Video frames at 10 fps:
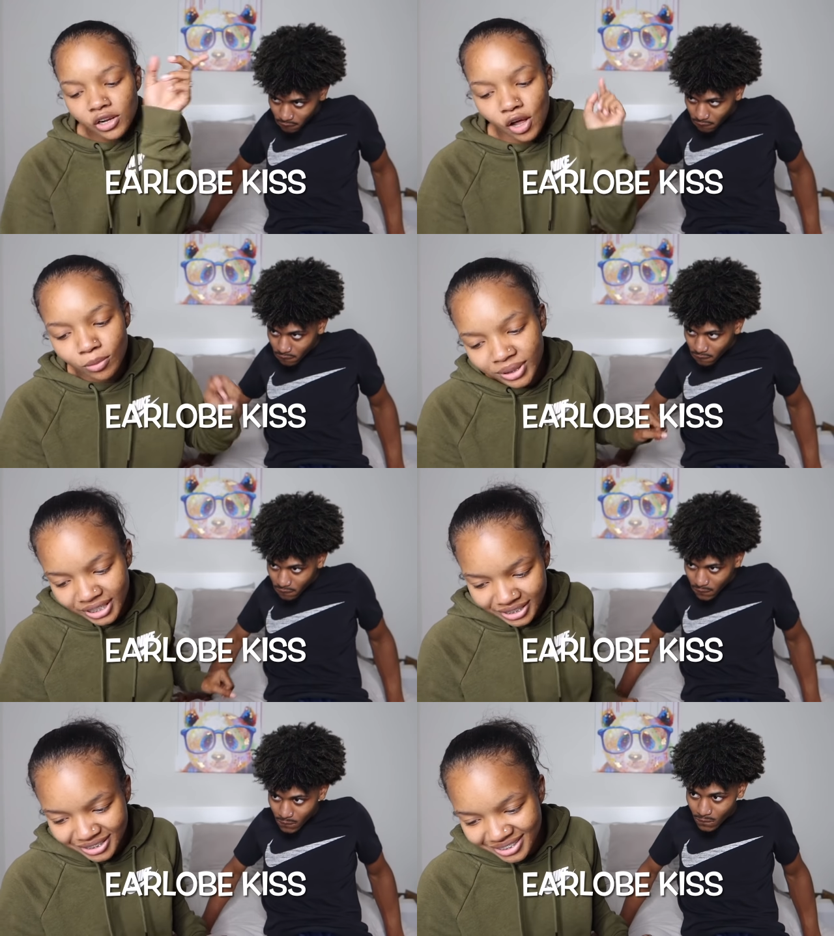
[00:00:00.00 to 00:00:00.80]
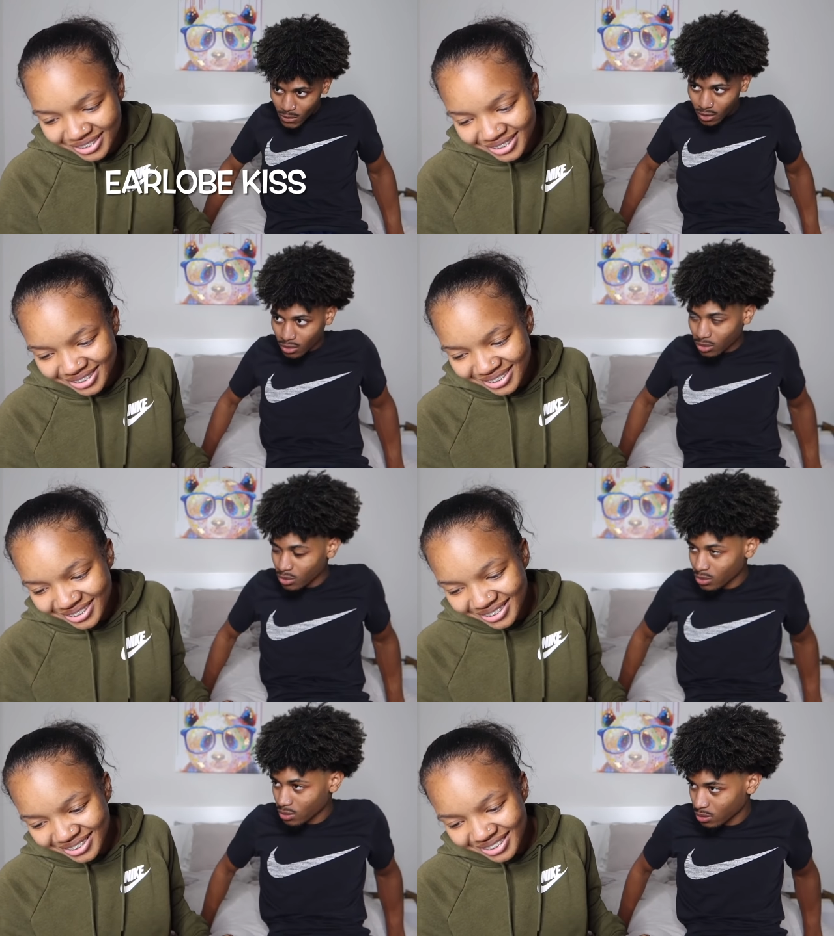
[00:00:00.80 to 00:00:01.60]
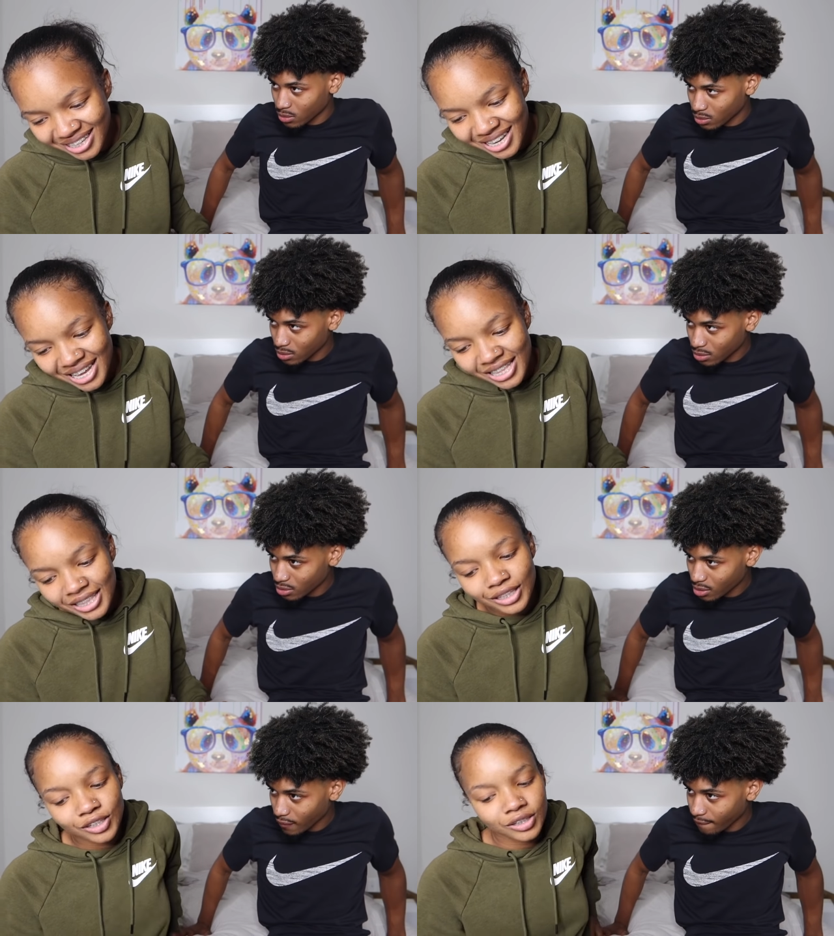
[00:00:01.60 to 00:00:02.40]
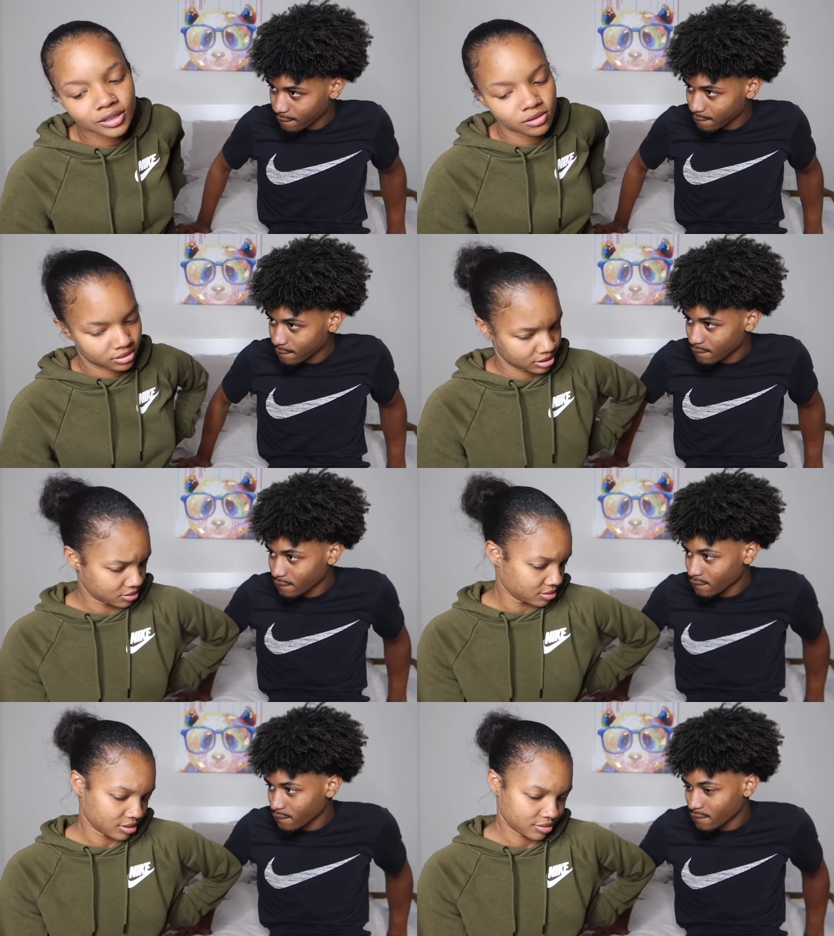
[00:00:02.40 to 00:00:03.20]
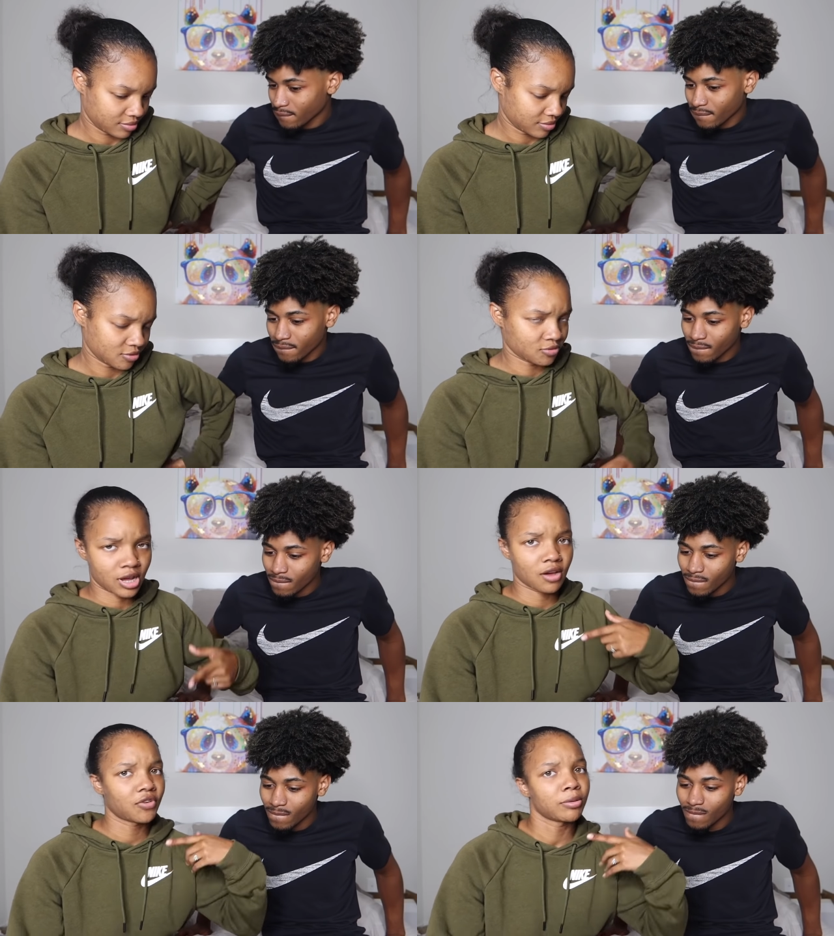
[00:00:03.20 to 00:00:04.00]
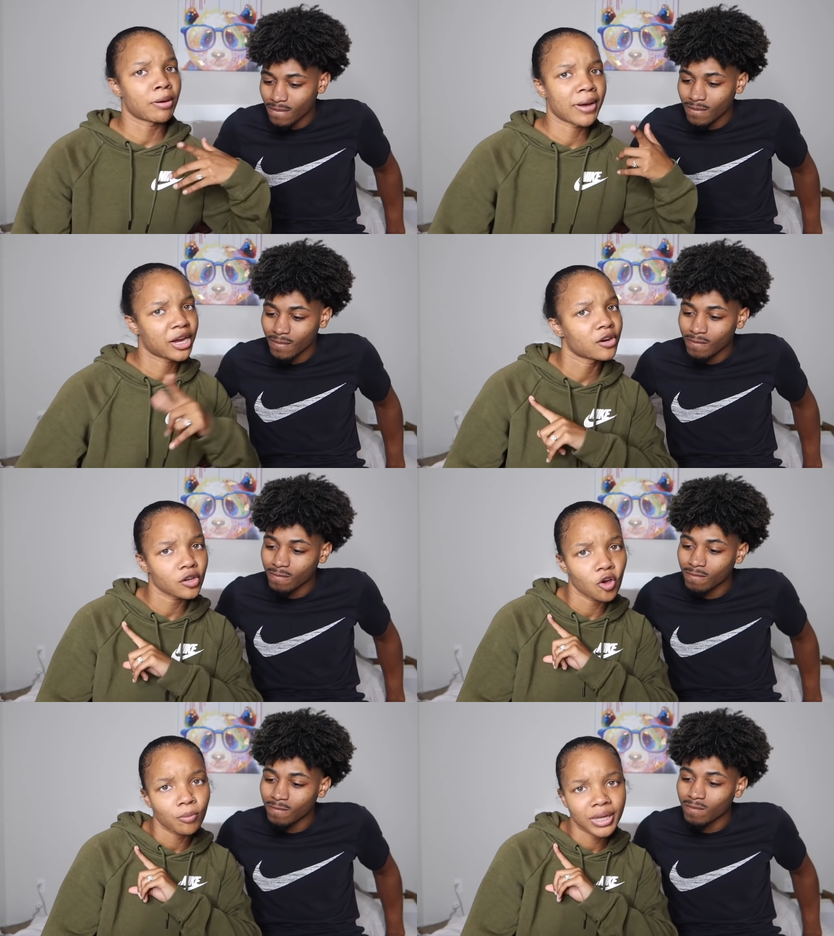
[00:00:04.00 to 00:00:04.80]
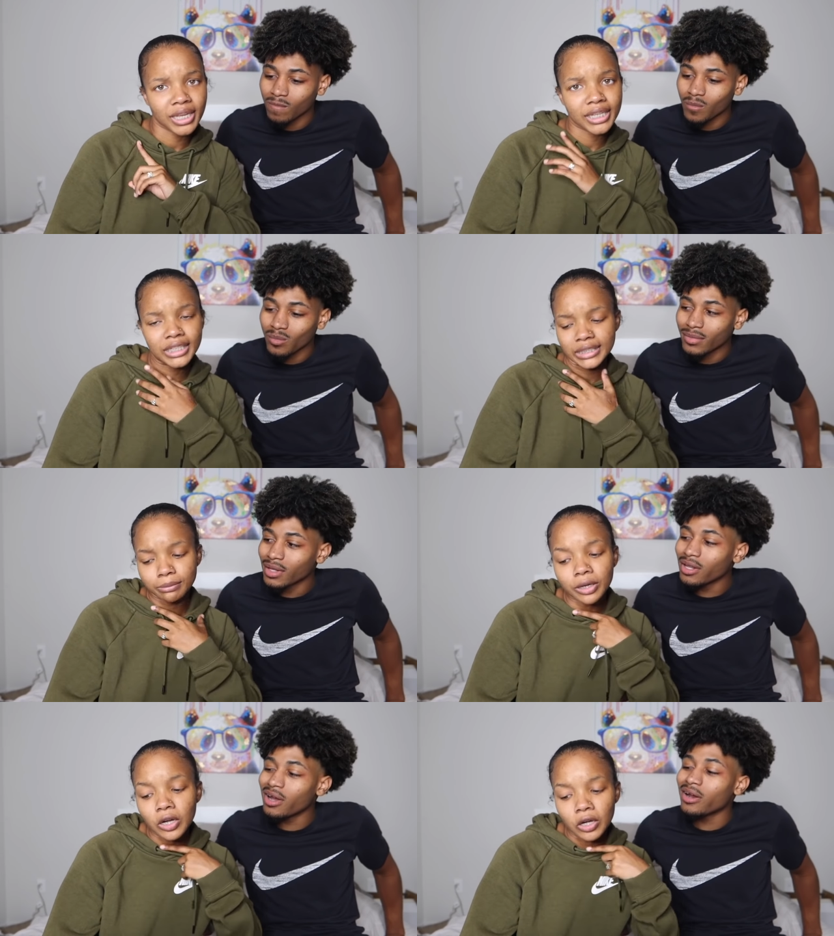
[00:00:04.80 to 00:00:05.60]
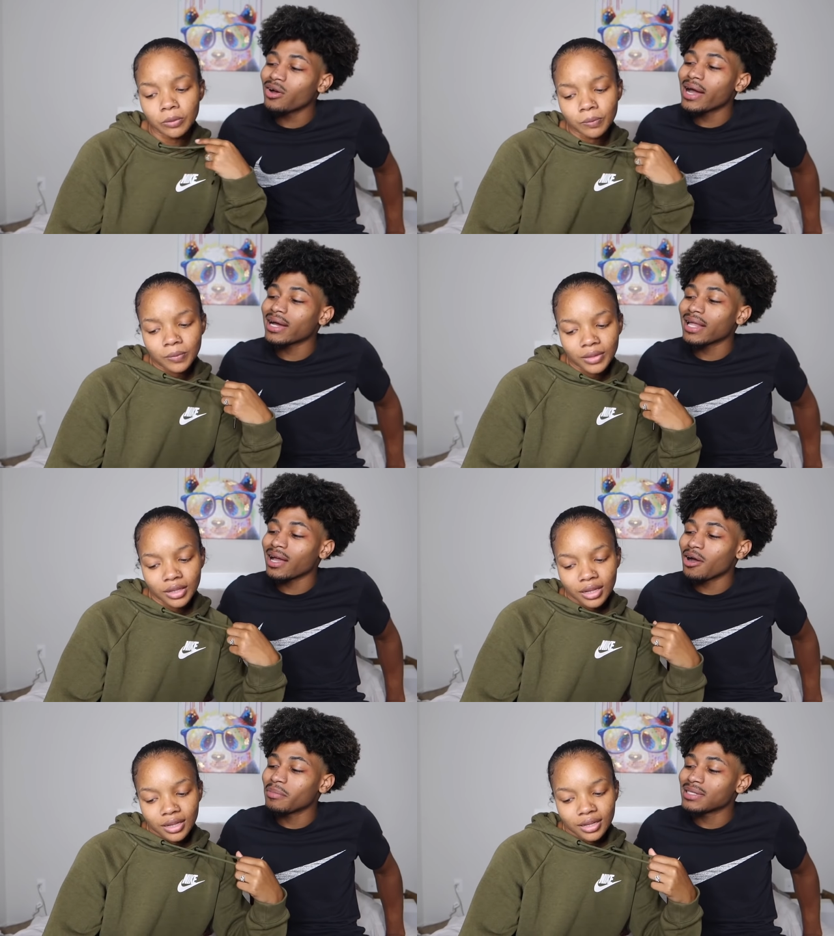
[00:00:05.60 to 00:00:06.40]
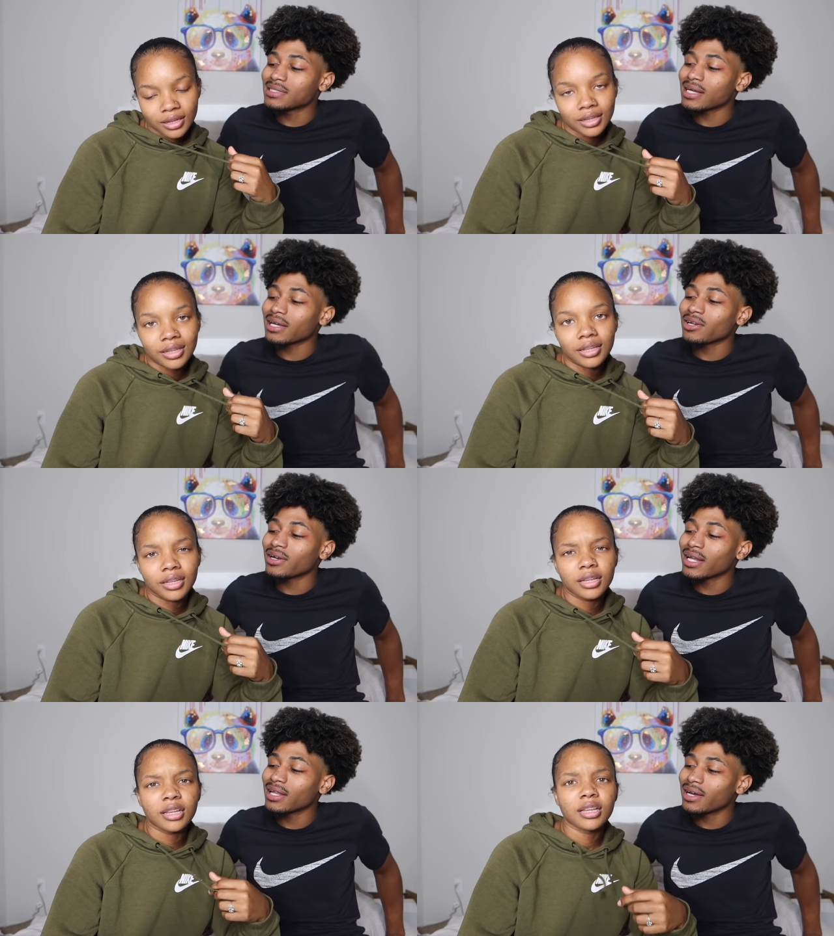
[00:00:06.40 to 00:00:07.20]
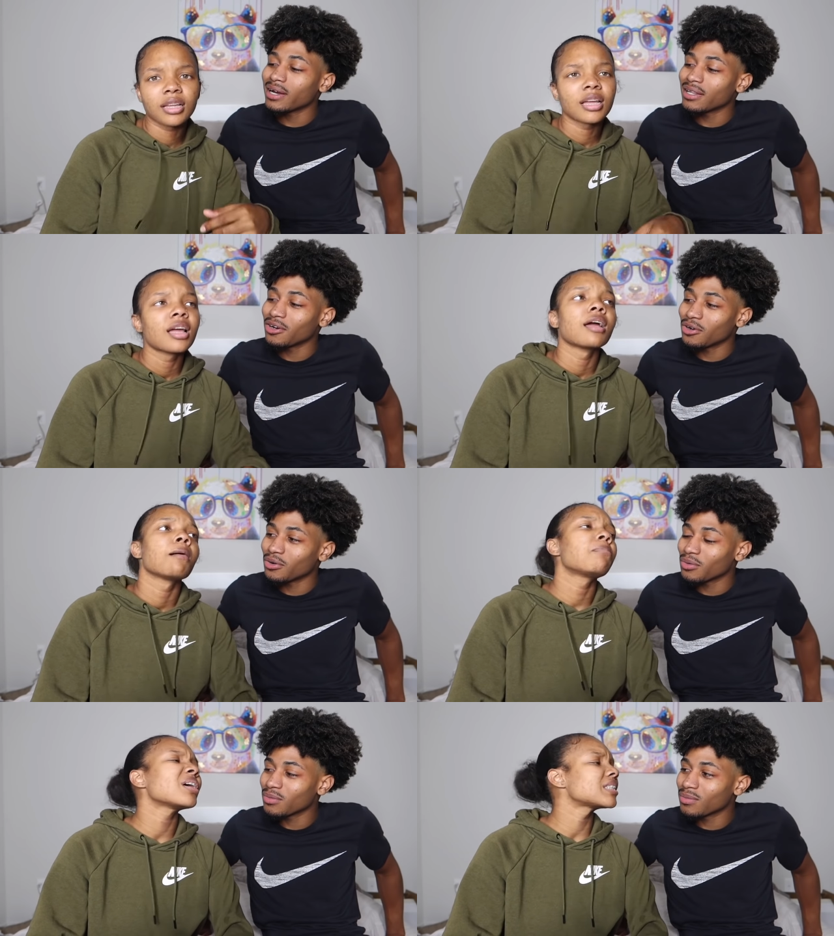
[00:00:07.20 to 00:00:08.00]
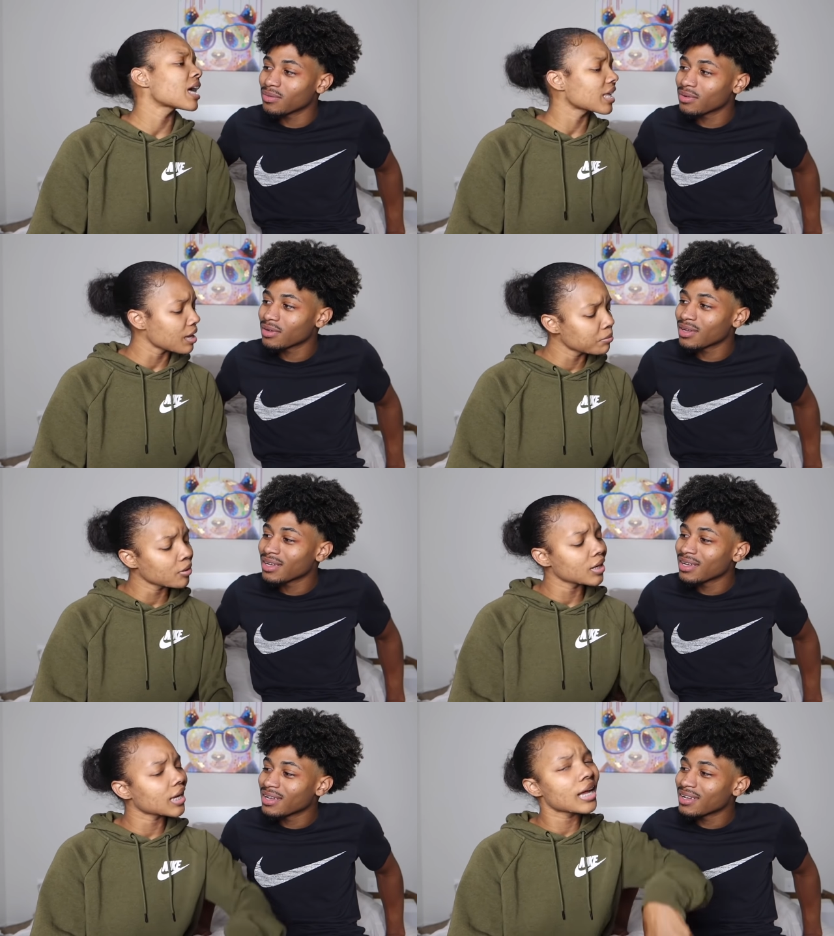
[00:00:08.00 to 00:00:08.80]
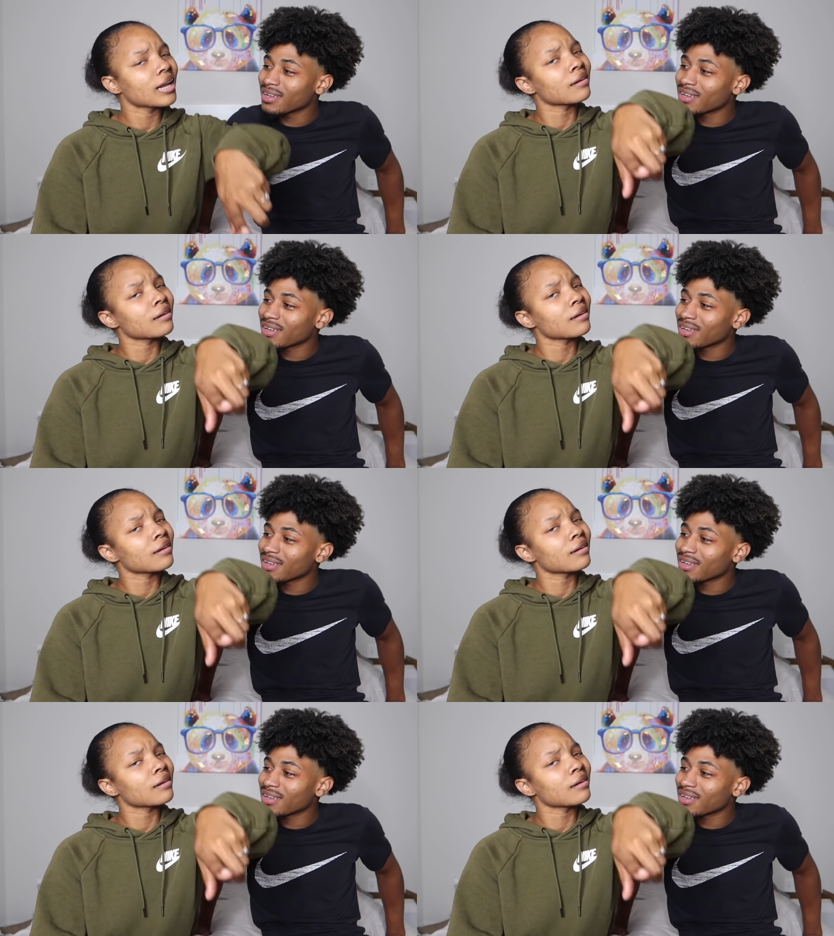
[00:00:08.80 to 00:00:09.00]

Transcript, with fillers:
Speaker 1: earlobe kiss. Okay, hold on. I don't know how I feel about my earlobe being kissed, but. I um, don't
Speaker 2: act like I'm gonna be sucking on that little earlobe. What's up, Kevin and
Speaker 1: again, i They